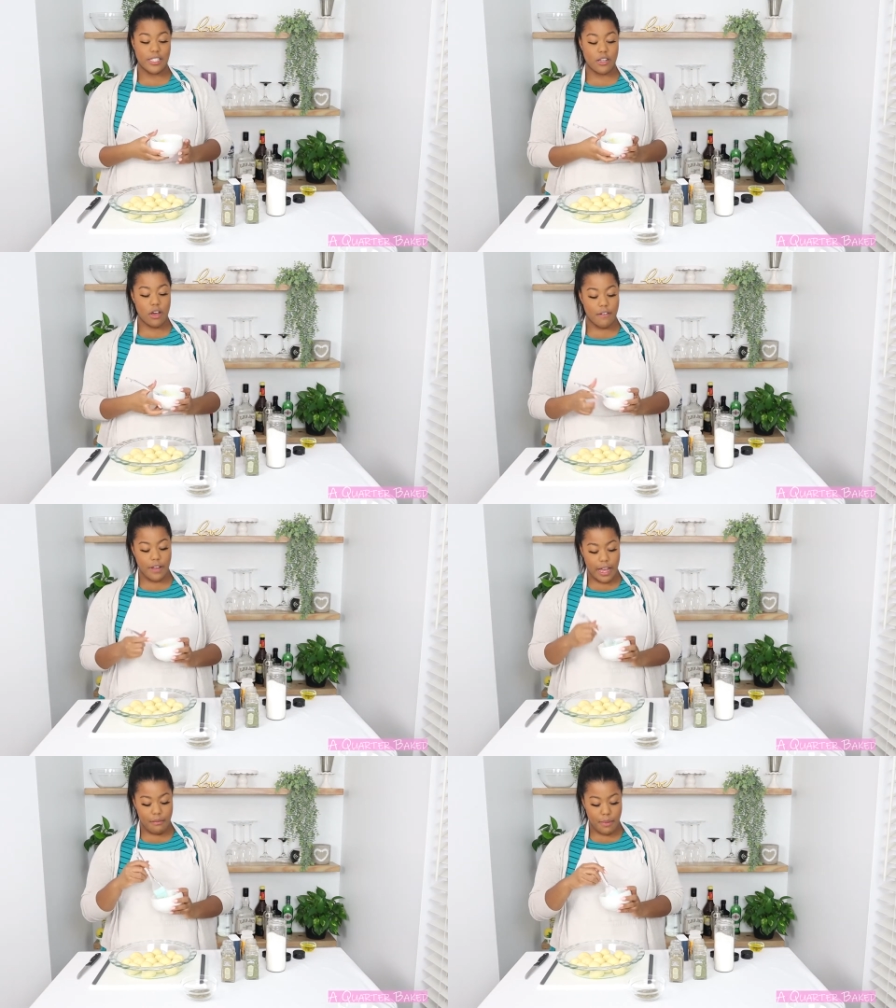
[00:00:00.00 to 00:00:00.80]
So
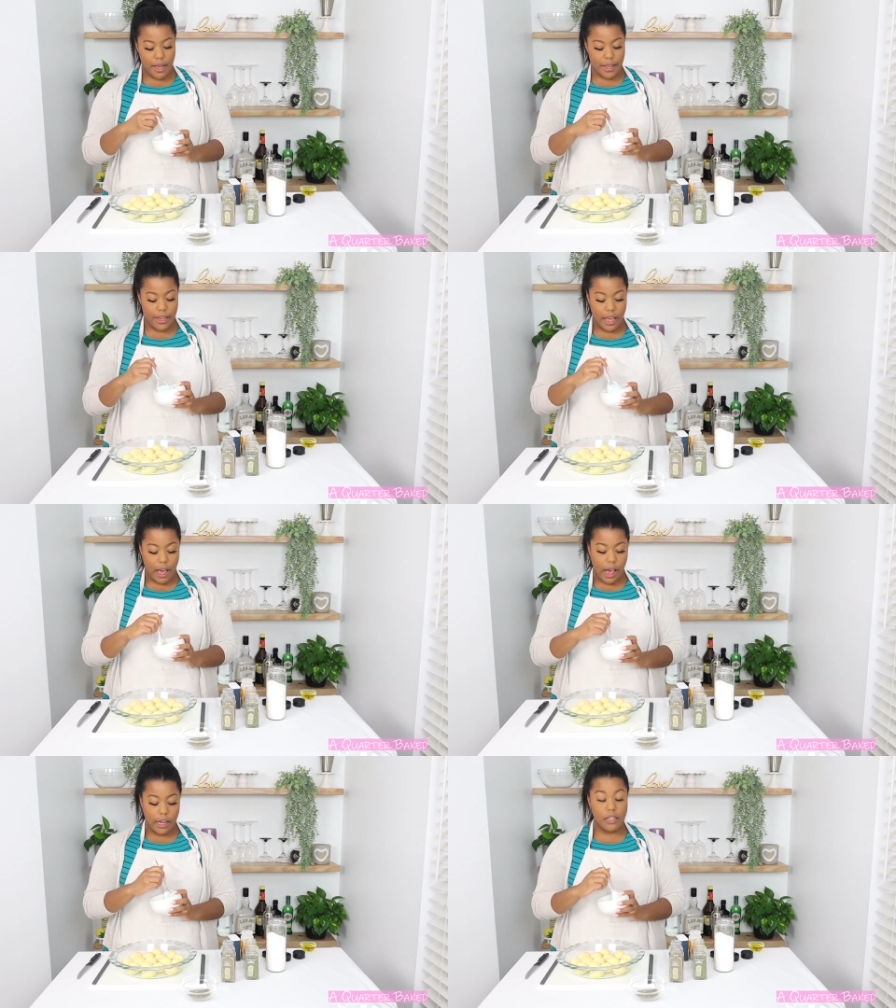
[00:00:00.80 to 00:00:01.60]
I've got my
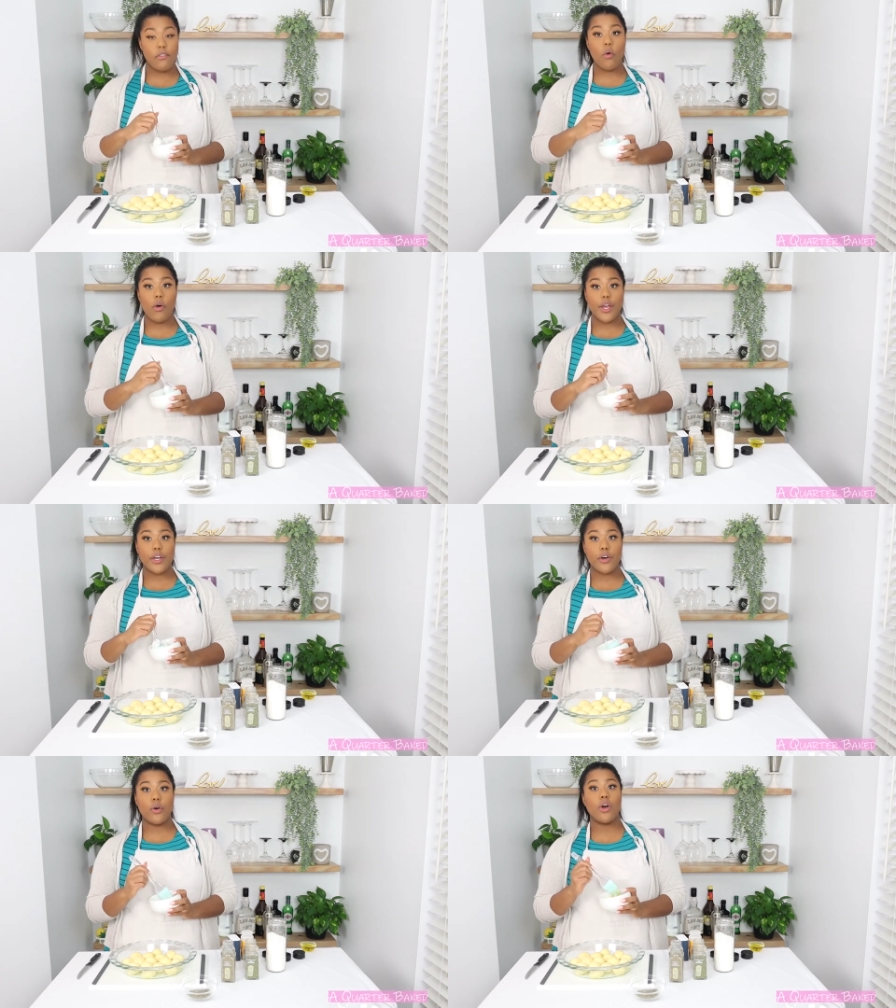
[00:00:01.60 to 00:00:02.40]
olive
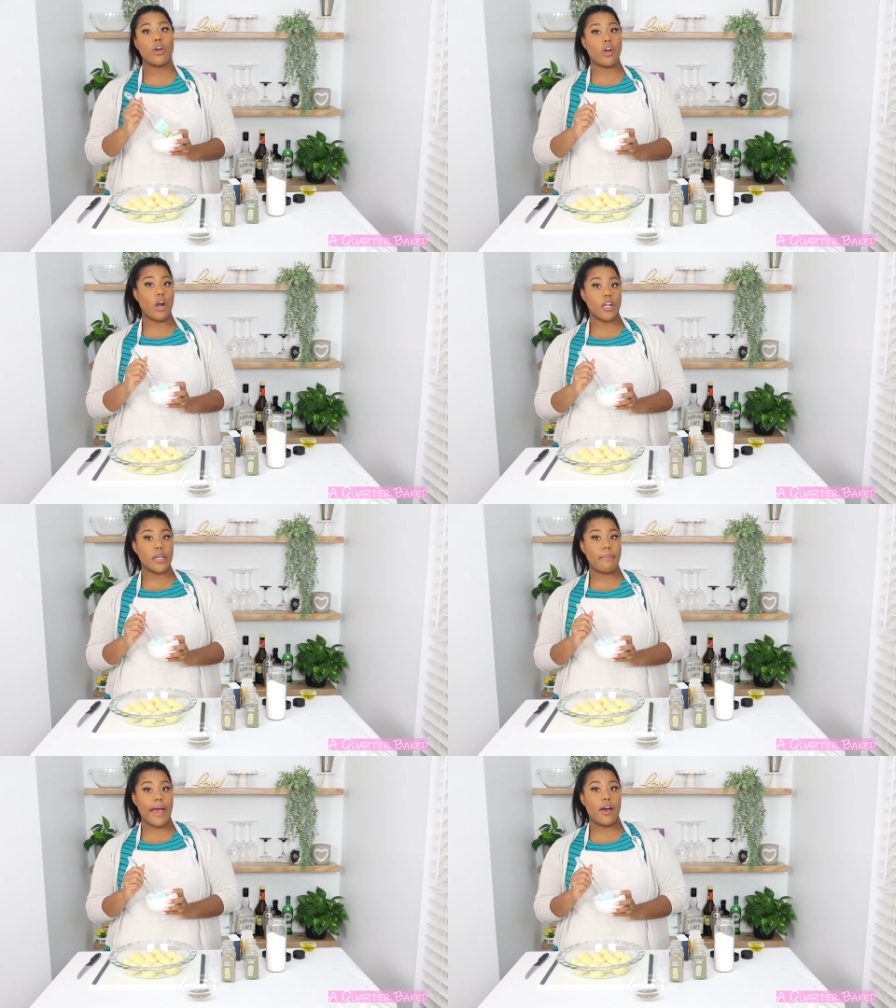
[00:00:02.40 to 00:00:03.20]
oil,
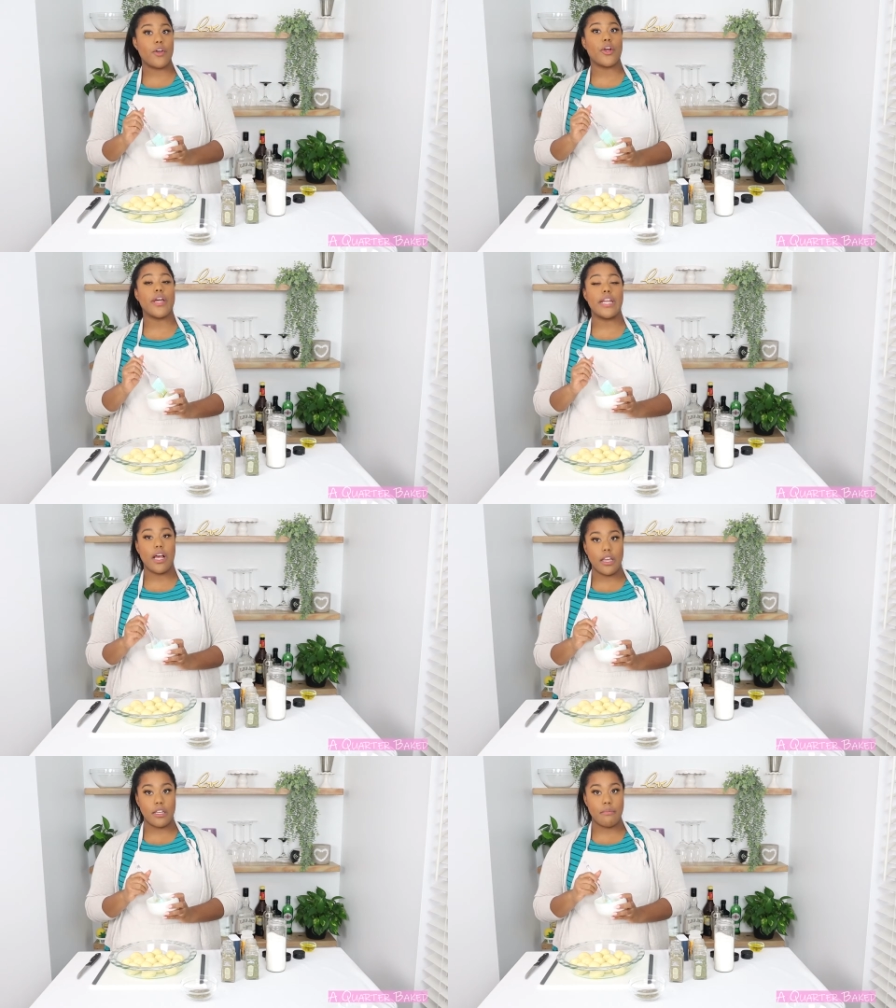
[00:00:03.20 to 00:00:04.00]
garlic powder, and
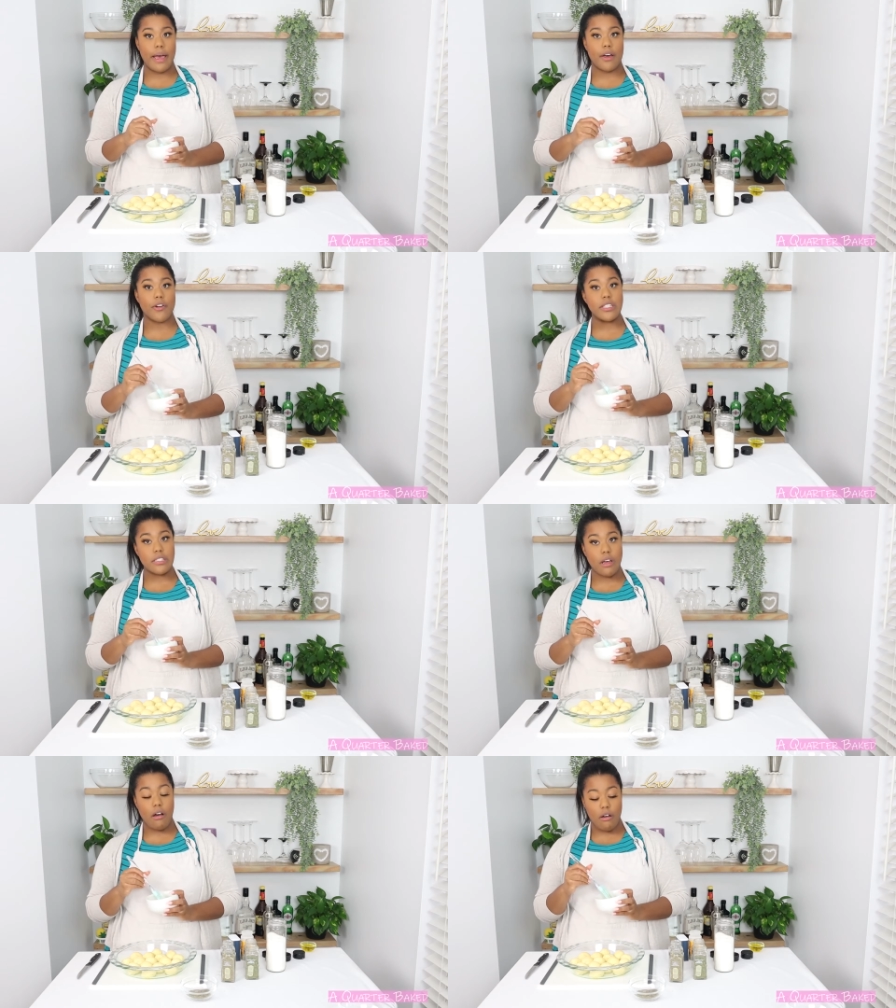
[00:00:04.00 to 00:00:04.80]
onion powder and
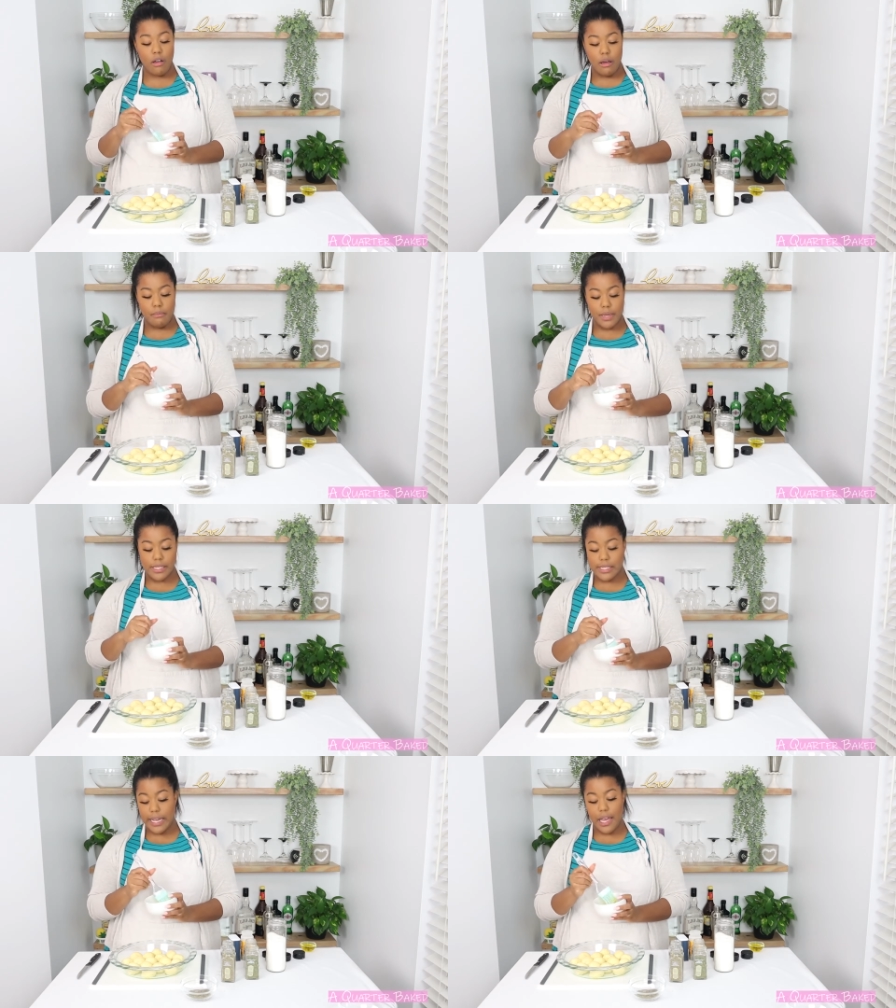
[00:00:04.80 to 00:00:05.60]
salt
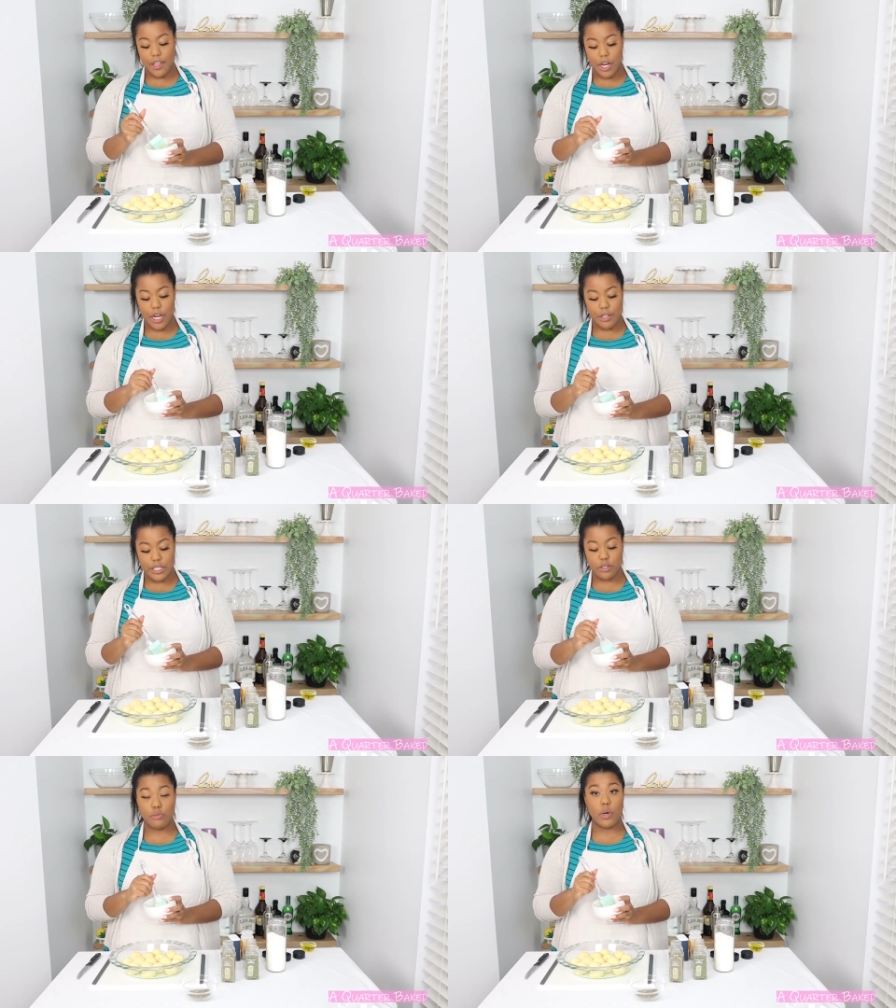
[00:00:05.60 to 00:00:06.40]
mixed together here in
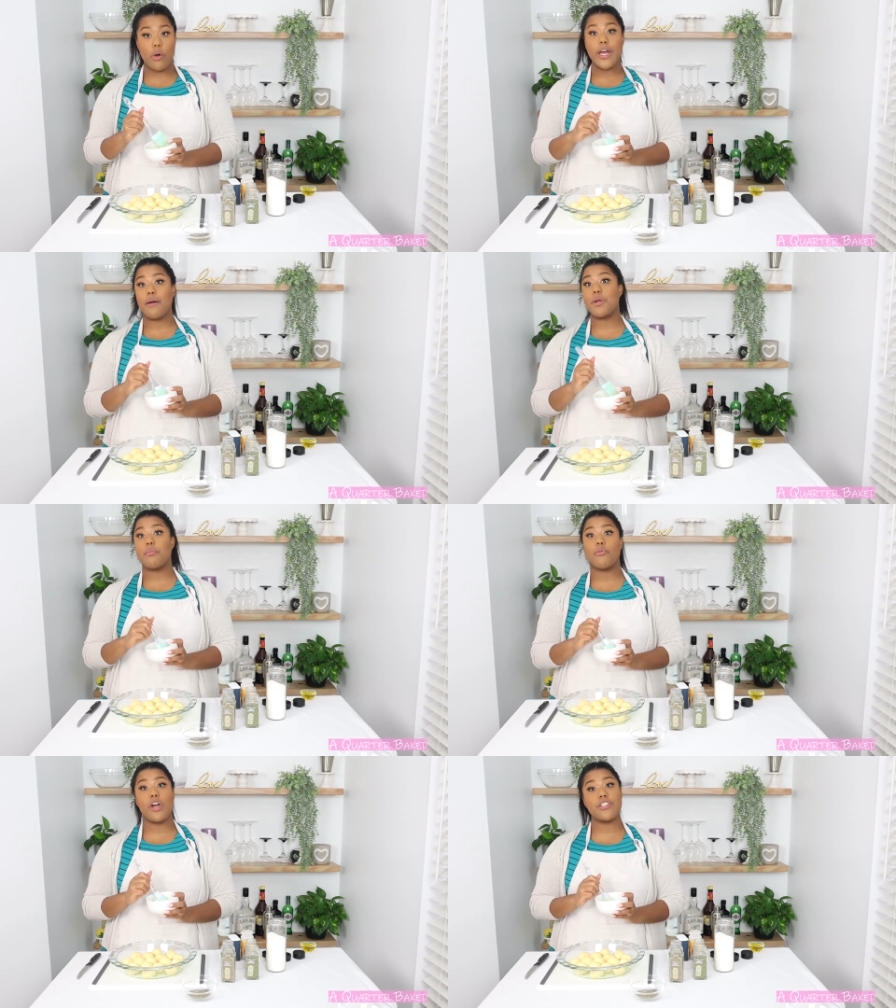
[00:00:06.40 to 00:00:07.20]
this little bowl, and I'm going
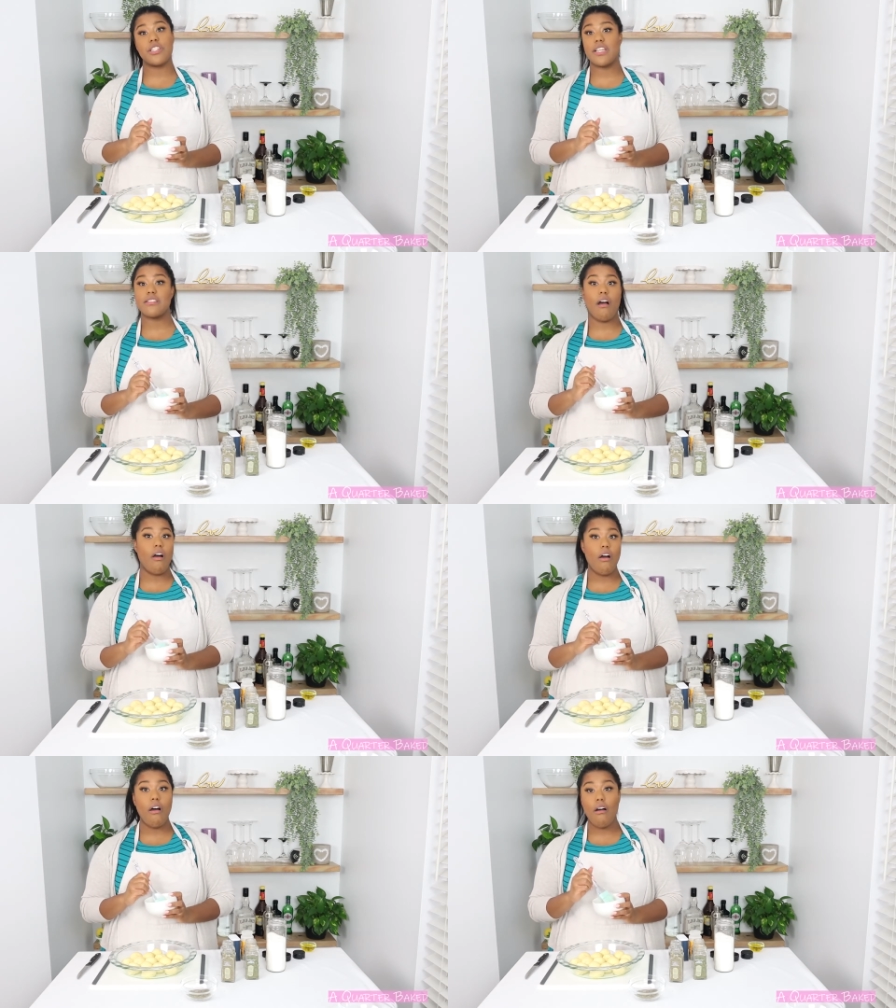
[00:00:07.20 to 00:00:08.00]
to brush this
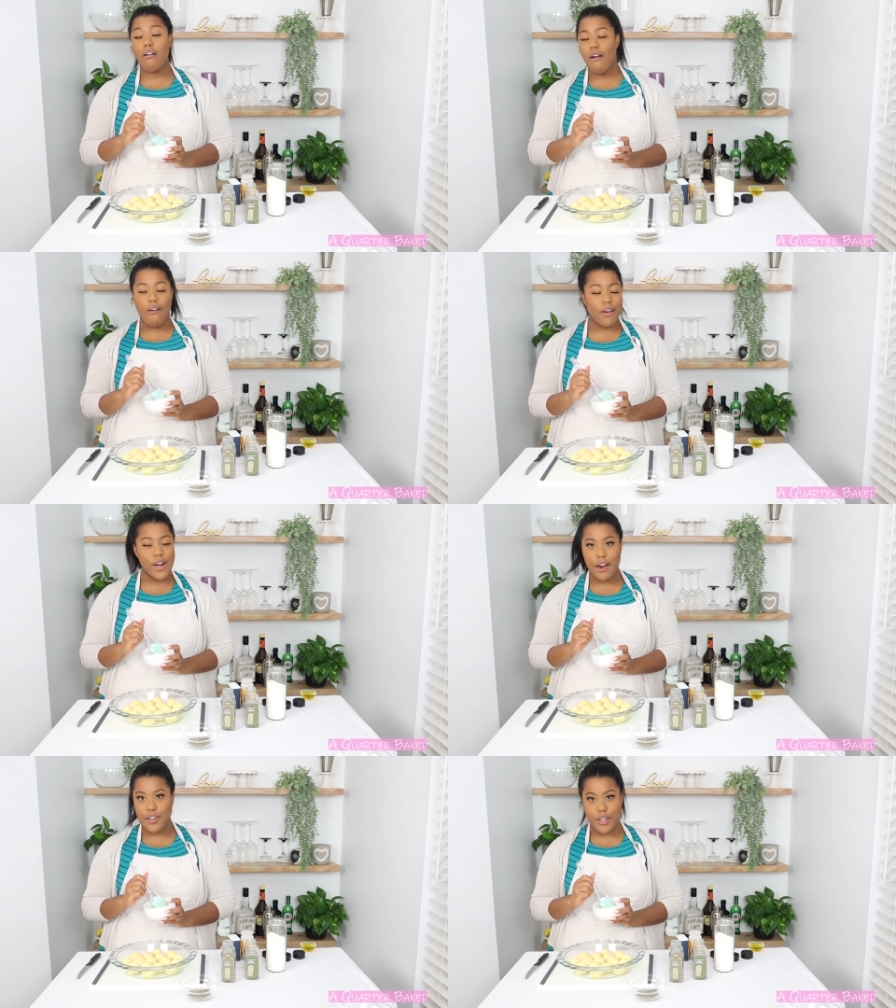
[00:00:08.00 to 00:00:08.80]
all
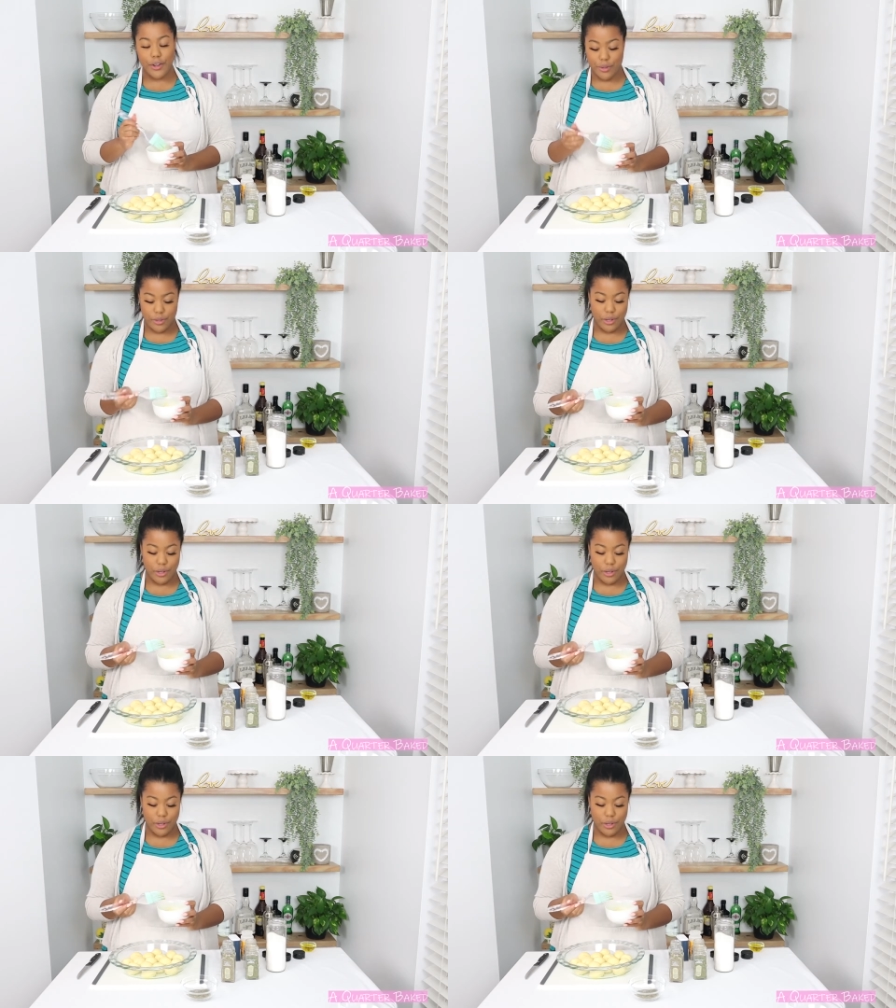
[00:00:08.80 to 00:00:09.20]
on our dough.